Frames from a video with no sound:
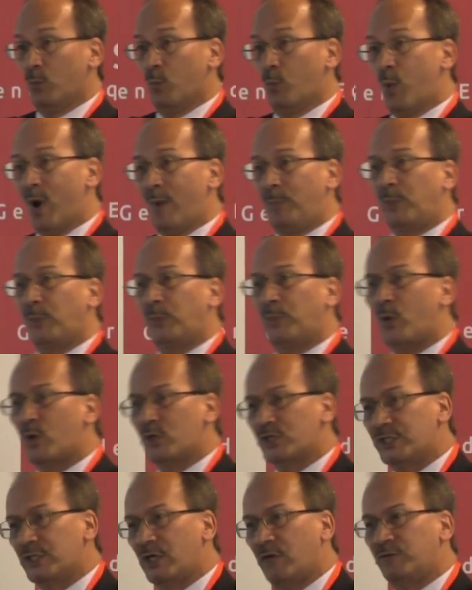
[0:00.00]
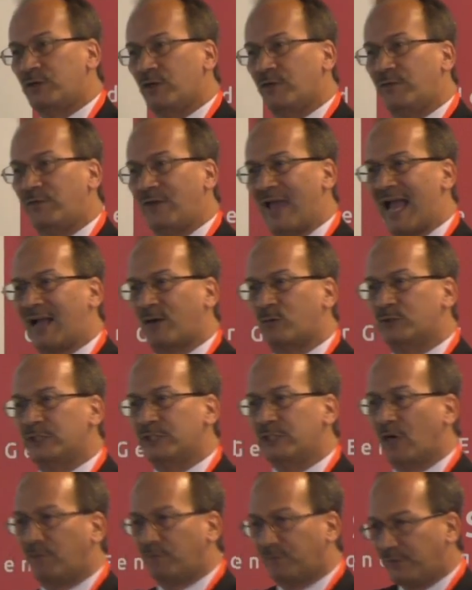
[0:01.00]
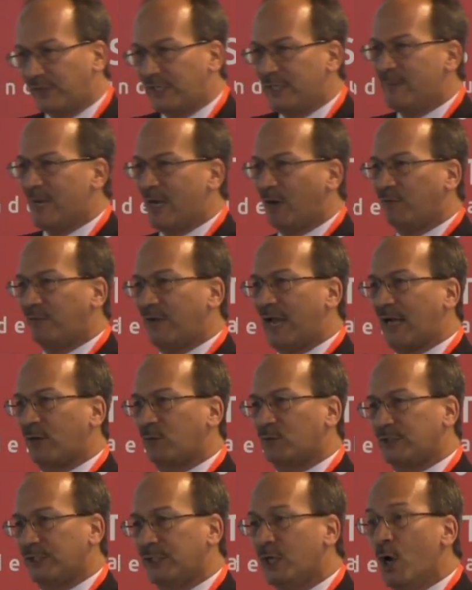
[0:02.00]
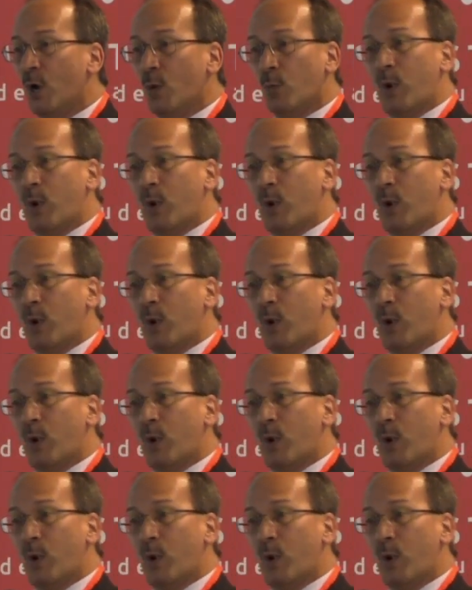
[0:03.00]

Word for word: what proportion of your faculty are female faculty,